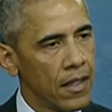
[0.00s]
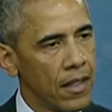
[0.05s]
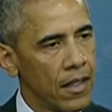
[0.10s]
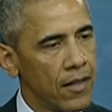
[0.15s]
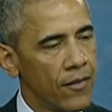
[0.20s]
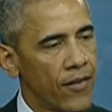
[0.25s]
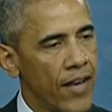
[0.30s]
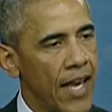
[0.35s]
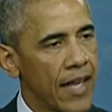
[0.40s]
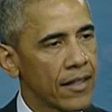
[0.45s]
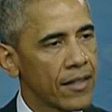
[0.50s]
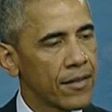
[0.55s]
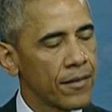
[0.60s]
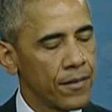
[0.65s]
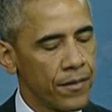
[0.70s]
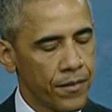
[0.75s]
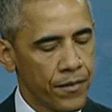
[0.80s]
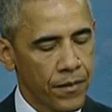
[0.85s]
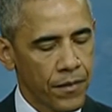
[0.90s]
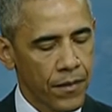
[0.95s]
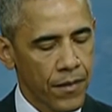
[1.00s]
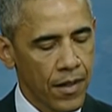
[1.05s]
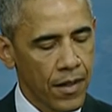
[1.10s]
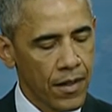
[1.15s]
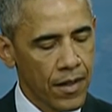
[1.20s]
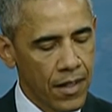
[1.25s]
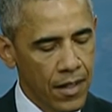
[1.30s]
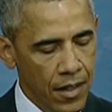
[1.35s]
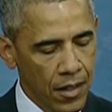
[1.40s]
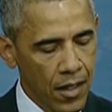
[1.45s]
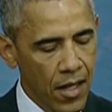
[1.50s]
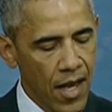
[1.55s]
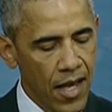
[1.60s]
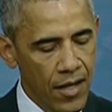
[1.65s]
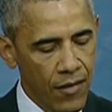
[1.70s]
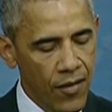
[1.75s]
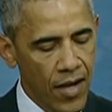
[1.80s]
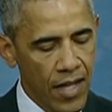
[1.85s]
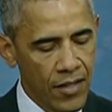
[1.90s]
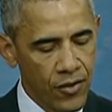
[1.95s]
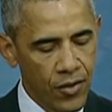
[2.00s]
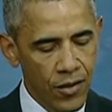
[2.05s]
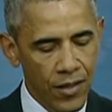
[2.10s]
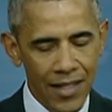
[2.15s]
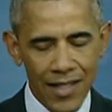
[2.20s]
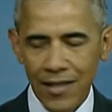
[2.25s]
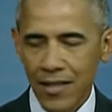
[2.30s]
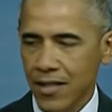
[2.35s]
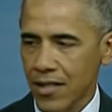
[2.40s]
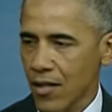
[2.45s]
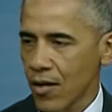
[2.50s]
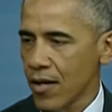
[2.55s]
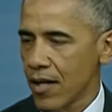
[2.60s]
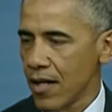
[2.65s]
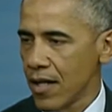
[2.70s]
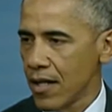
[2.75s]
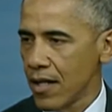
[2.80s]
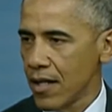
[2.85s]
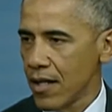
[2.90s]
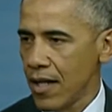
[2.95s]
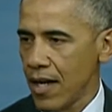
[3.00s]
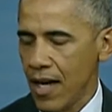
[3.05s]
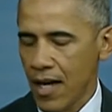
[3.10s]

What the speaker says: In fact, the decline of ISIL in Syria